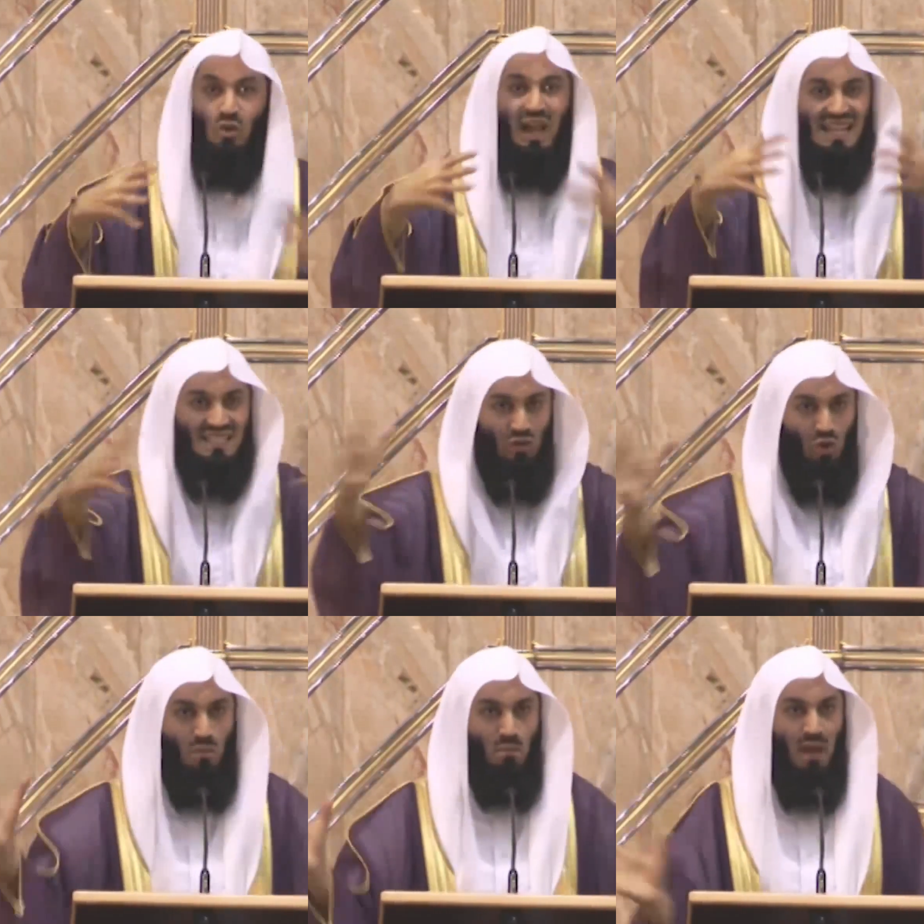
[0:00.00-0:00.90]
So as an
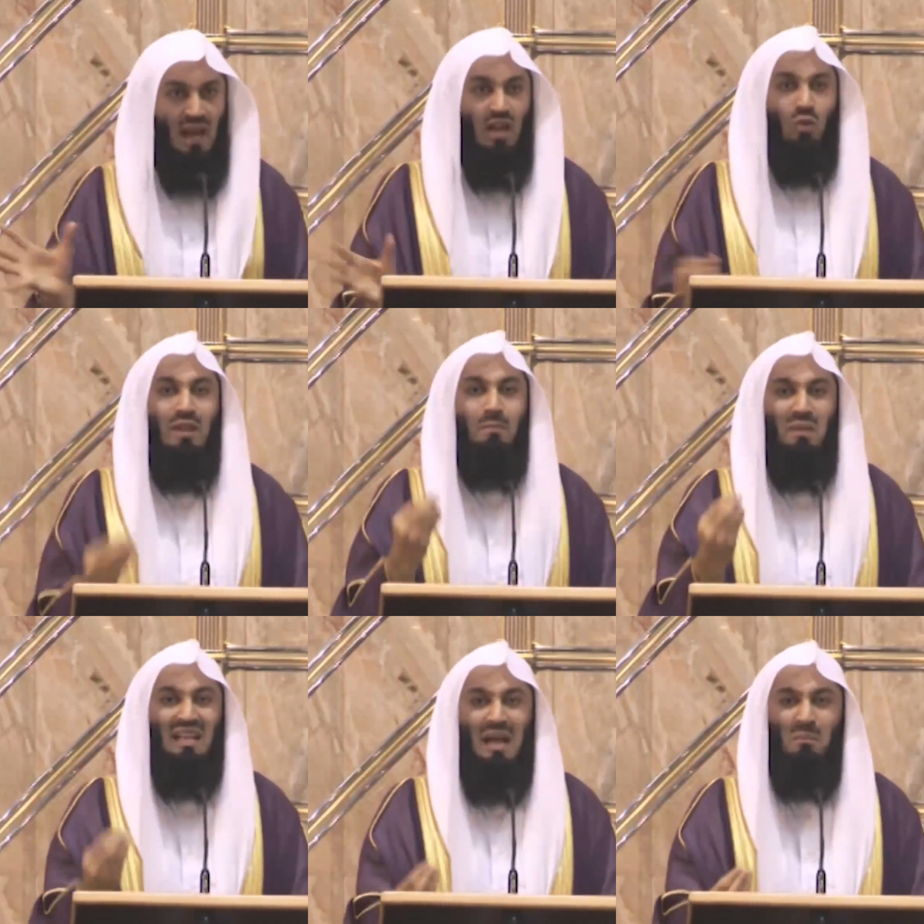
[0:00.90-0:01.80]
ummah, we
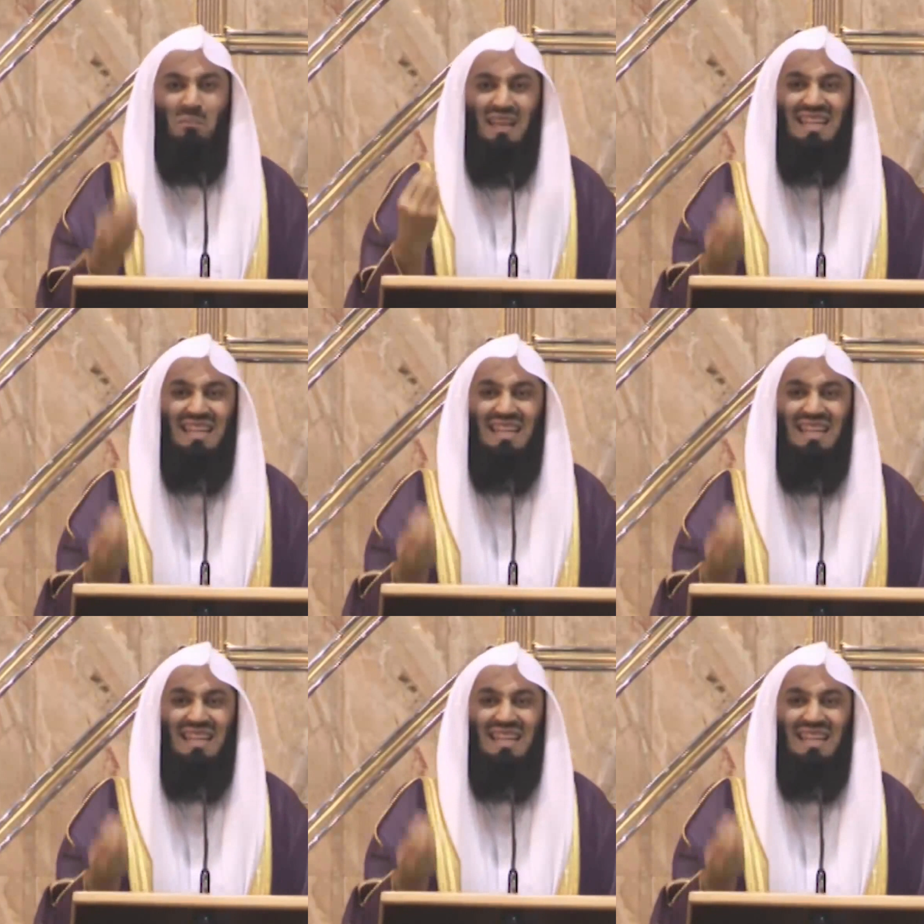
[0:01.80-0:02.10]
become